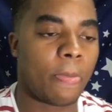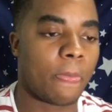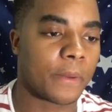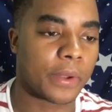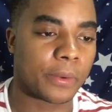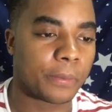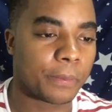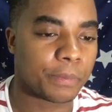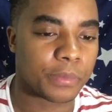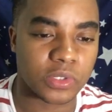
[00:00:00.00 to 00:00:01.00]
There we go.
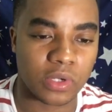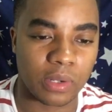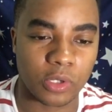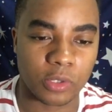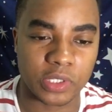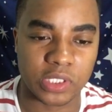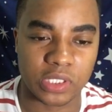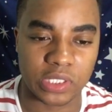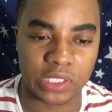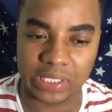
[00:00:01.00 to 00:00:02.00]
Instagram long picture.
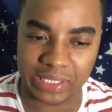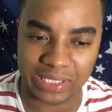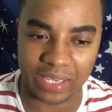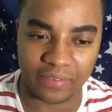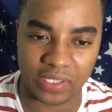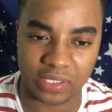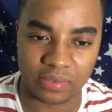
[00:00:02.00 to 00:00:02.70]
Save it.